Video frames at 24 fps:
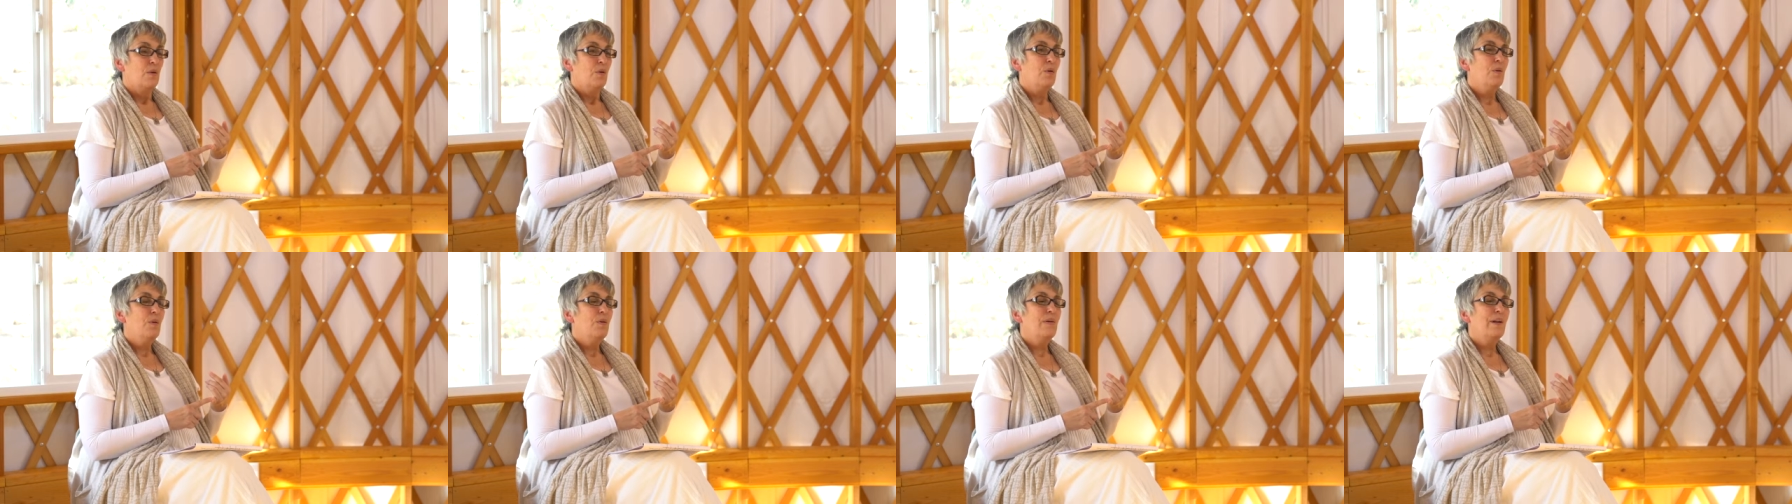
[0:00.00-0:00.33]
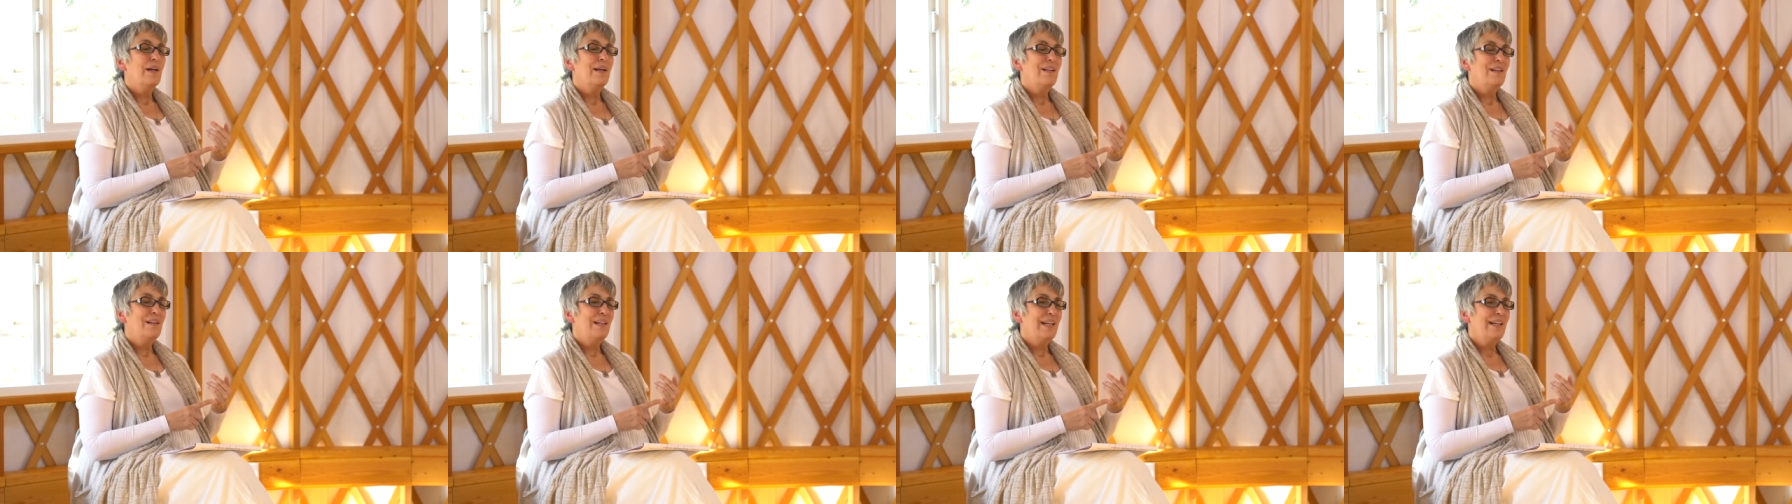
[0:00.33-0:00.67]
or
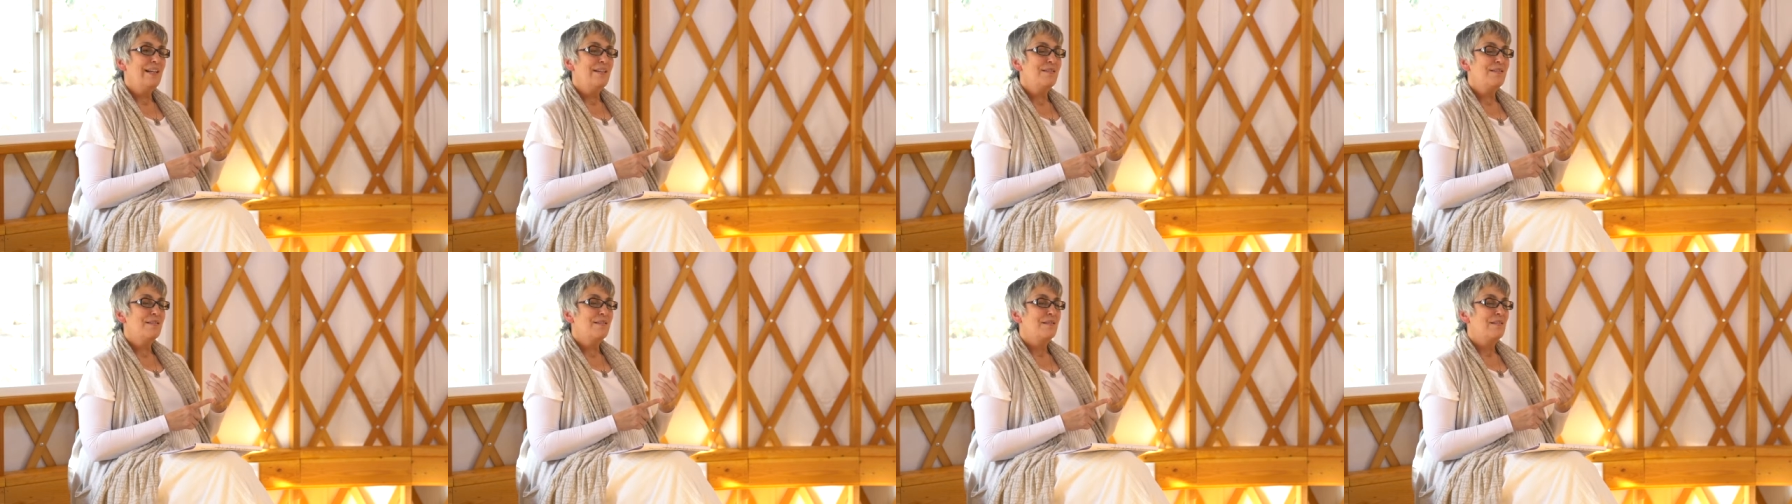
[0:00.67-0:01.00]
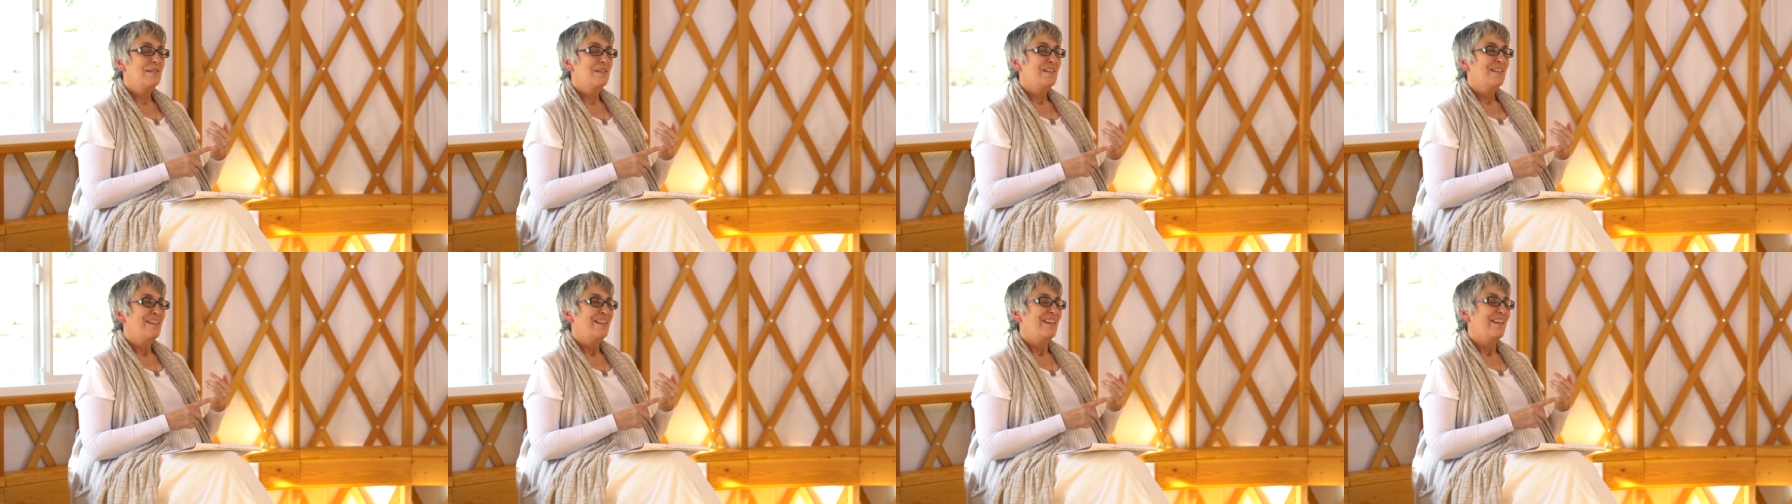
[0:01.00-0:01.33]
at least
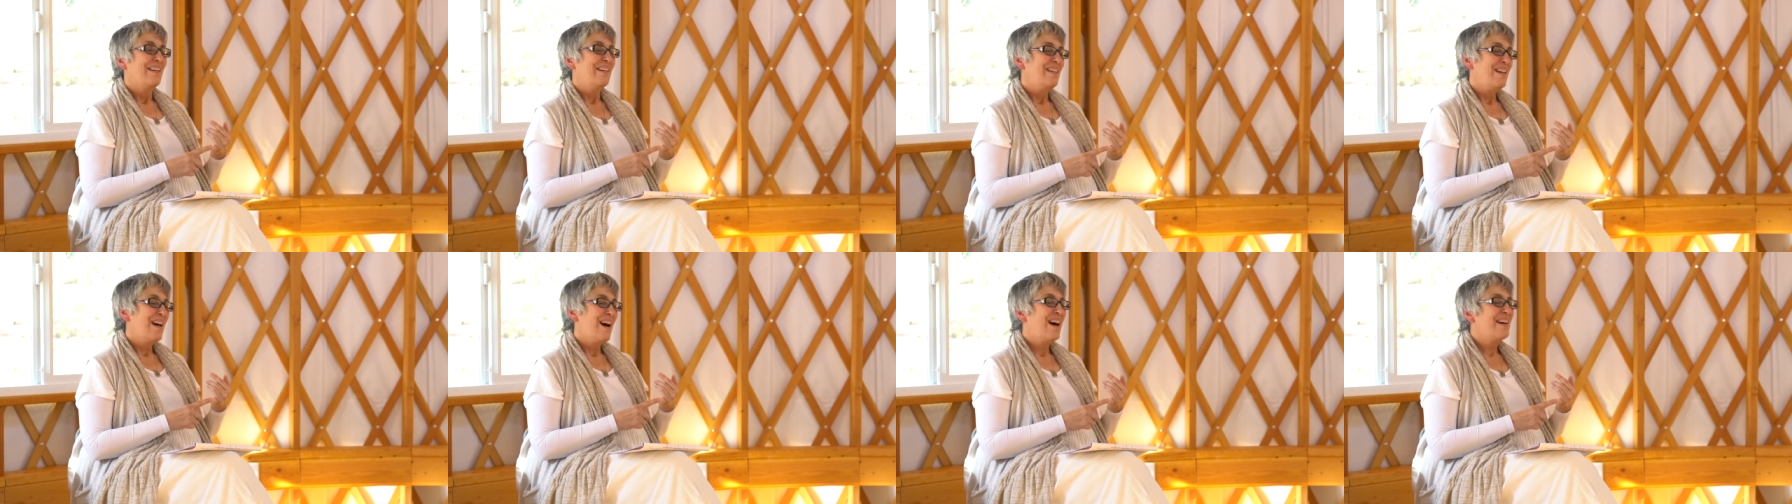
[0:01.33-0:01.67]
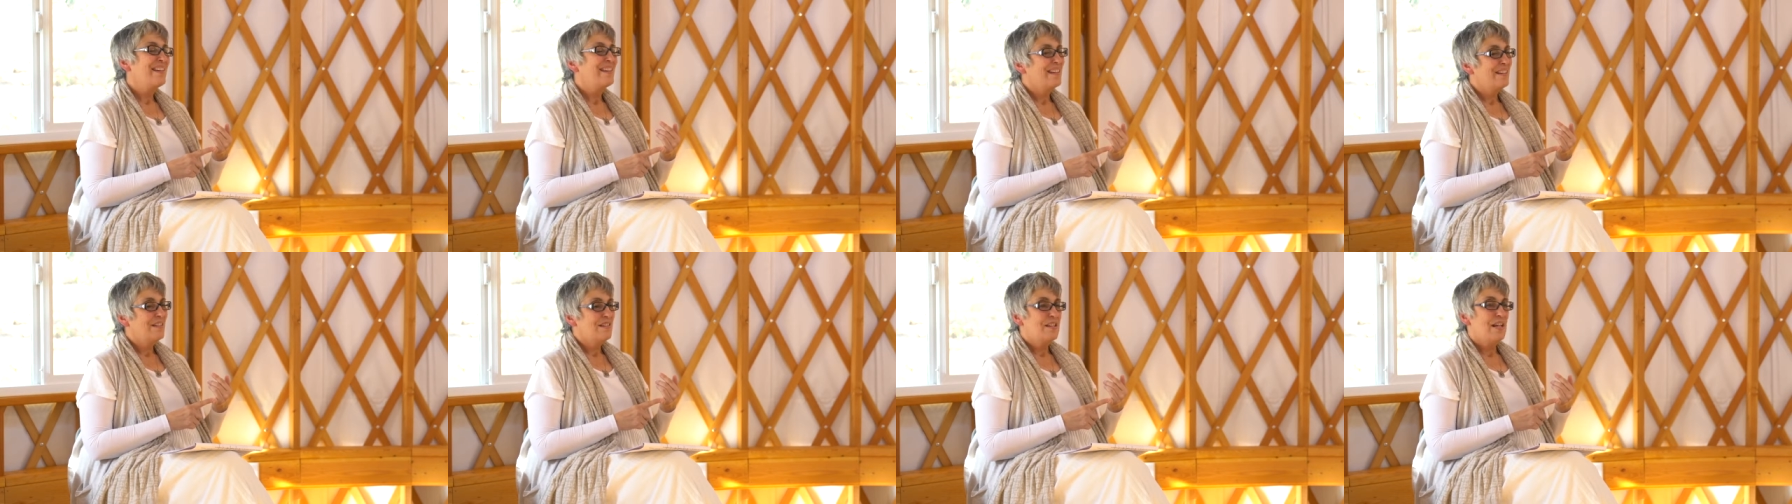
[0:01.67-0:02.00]

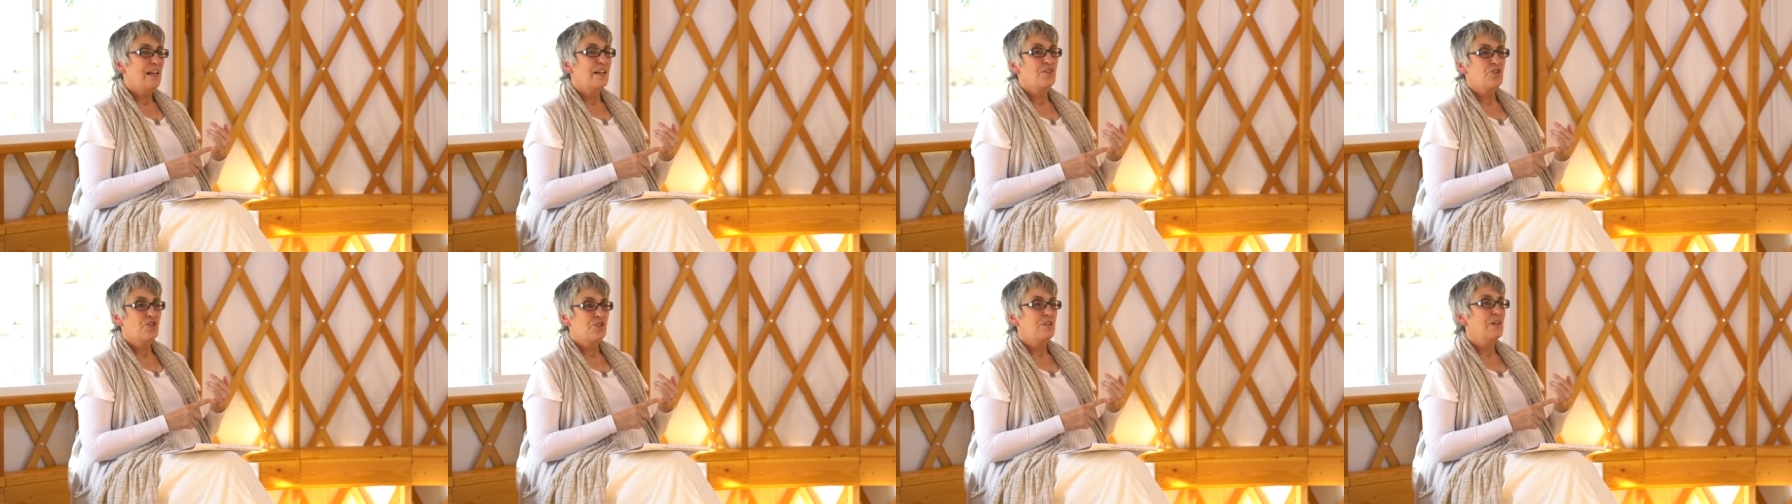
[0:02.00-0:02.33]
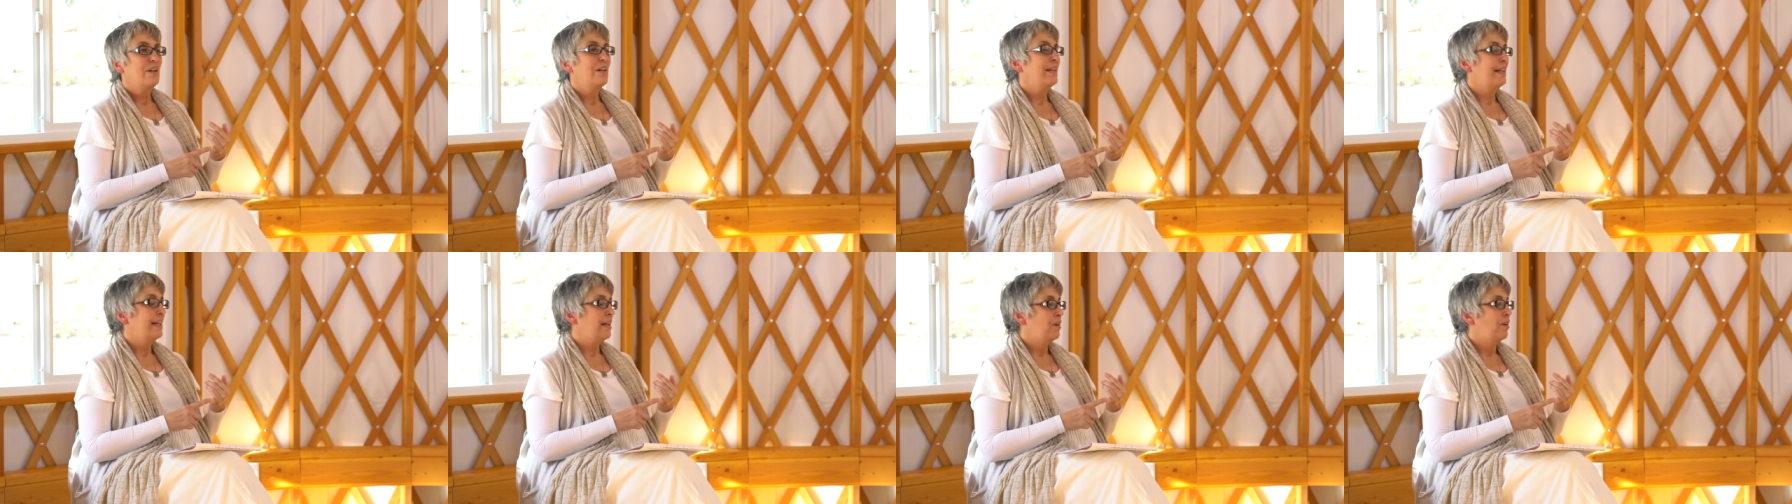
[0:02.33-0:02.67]
not intentionally